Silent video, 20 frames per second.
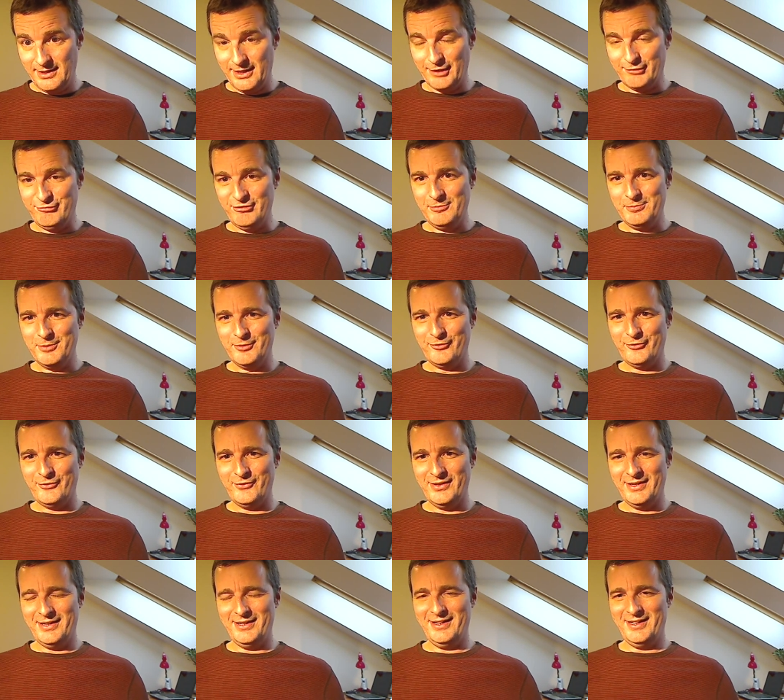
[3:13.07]
a group of
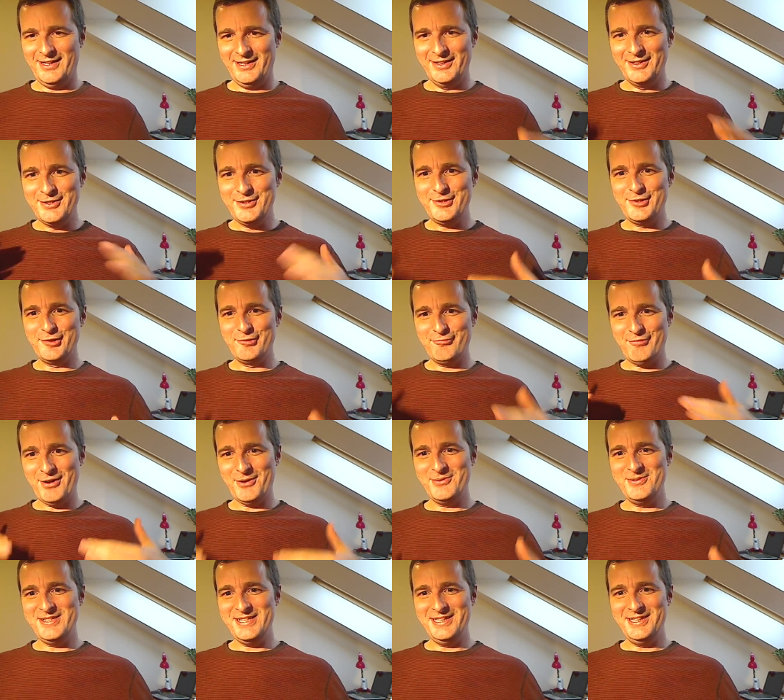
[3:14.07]

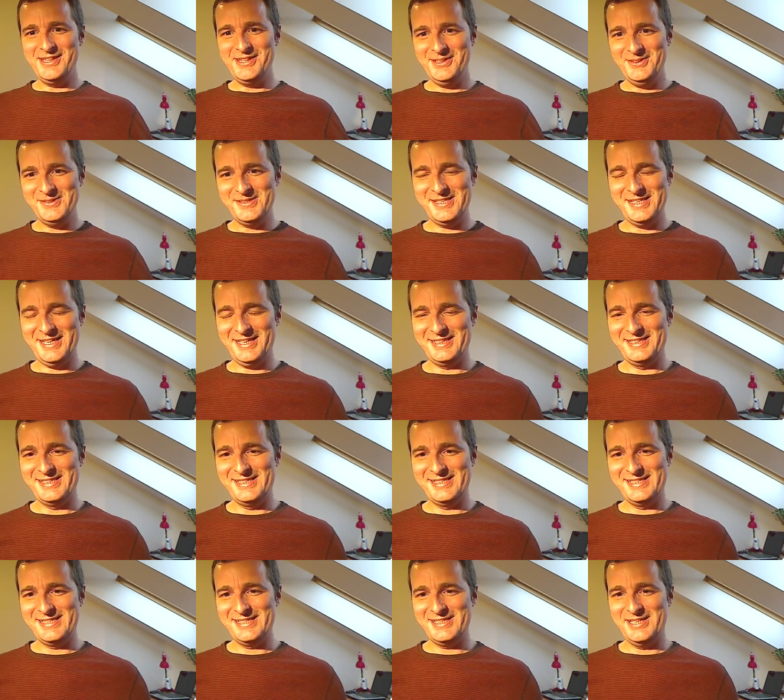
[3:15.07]
underground
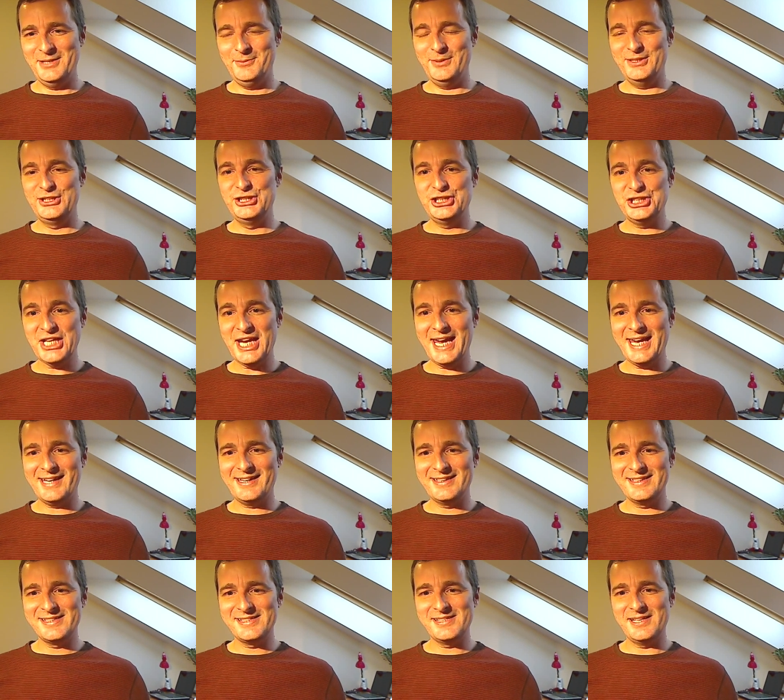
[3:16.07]
enthusiasts who are
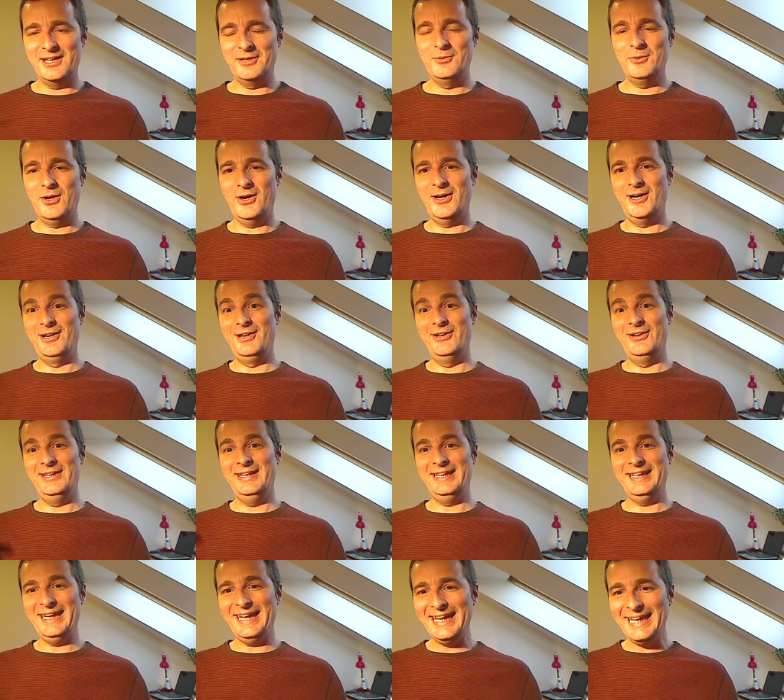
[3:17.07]
Czechs and are
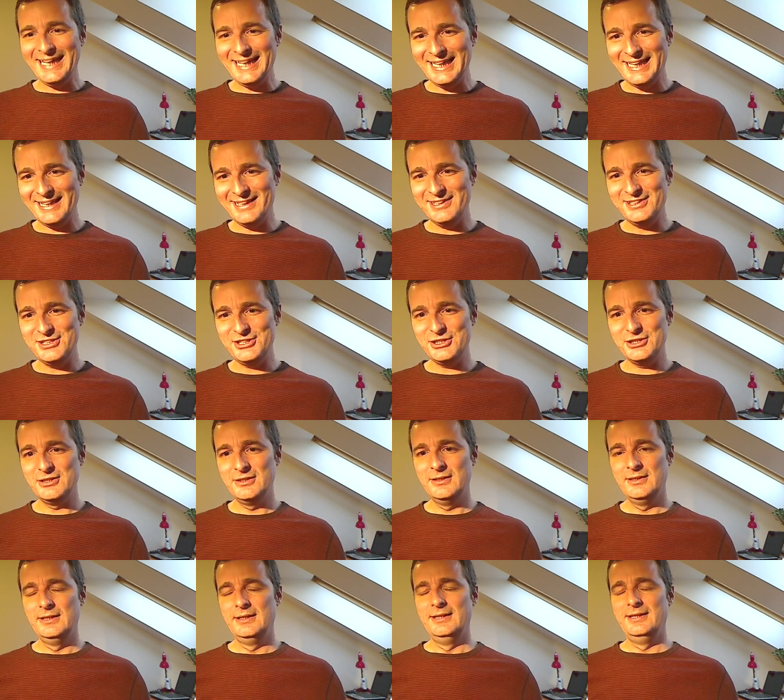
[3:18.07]
learning English
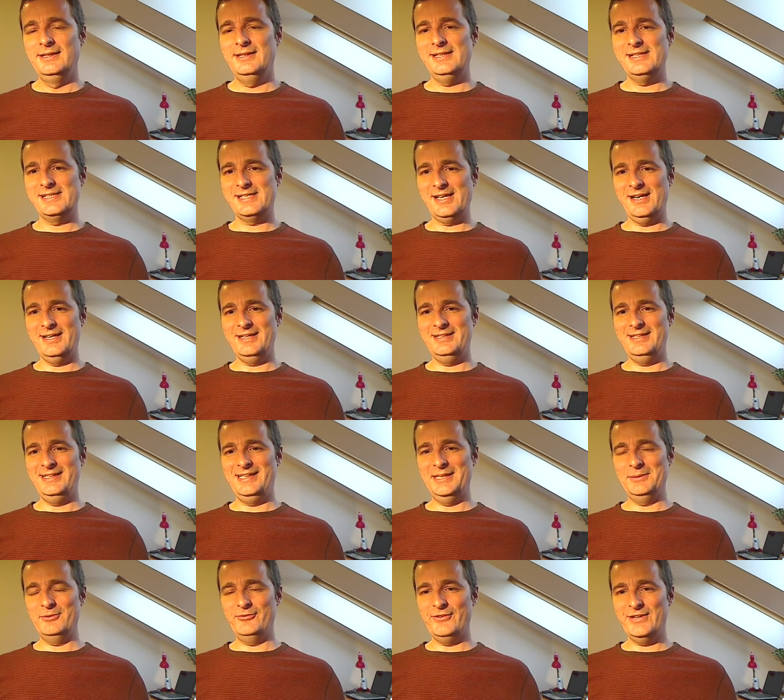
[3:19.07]

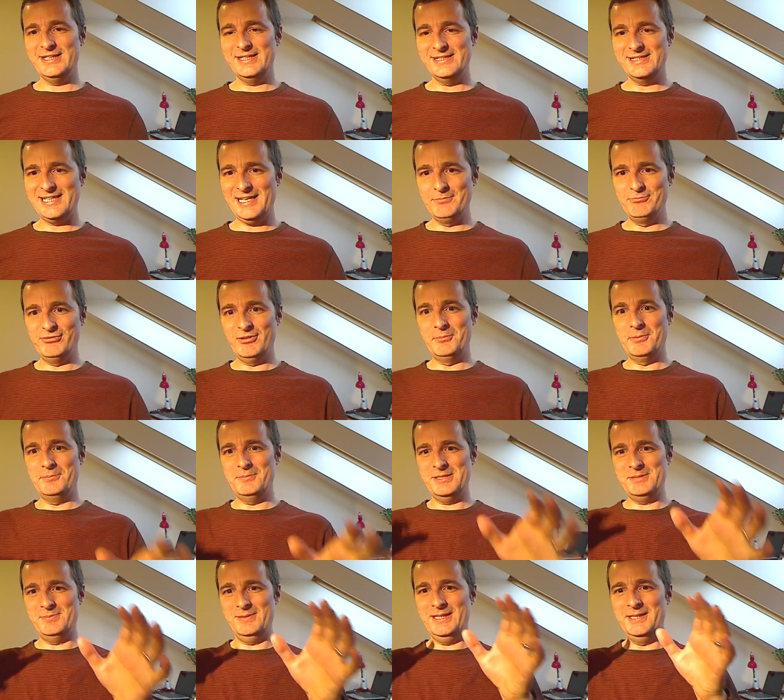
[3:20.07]
decided they were facing the same
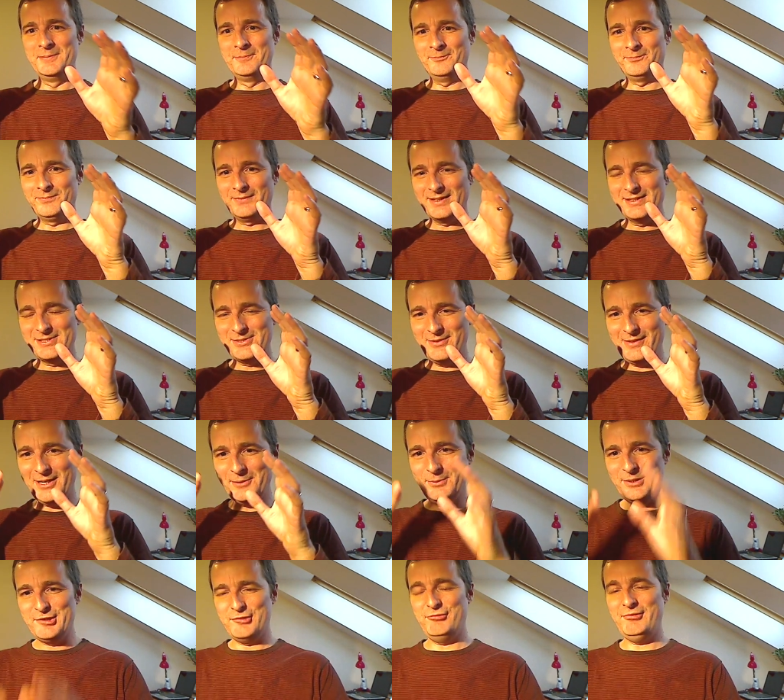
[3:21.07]
problem as me, so
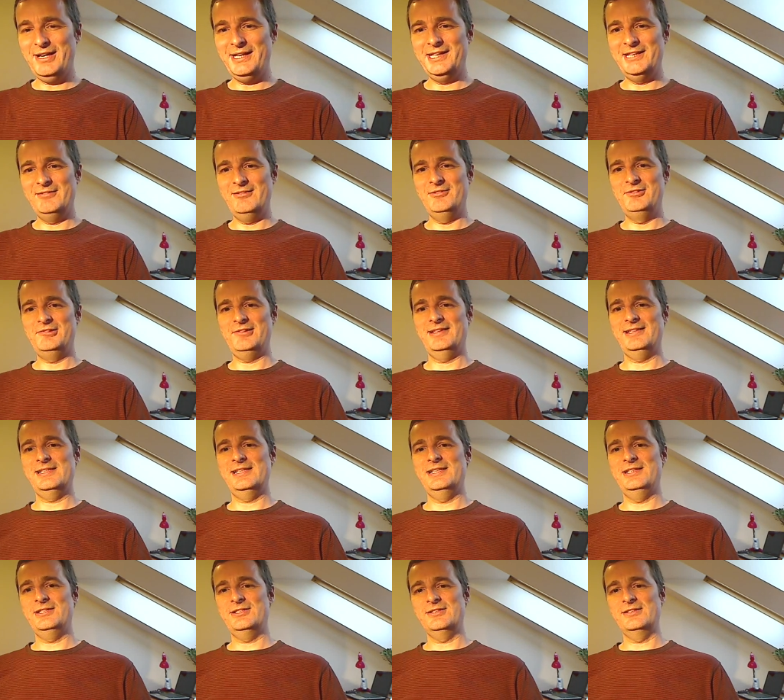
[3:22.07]
they would create their own
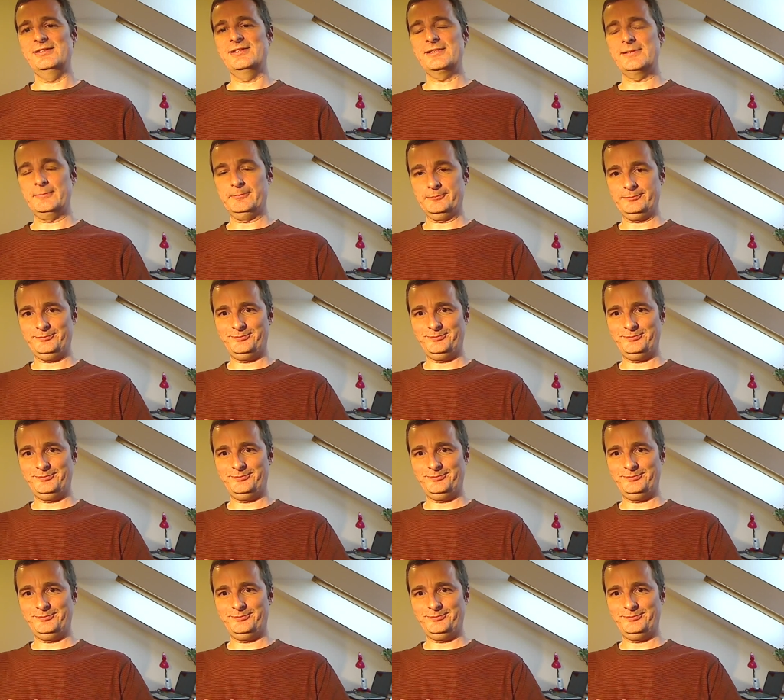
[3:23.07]
translations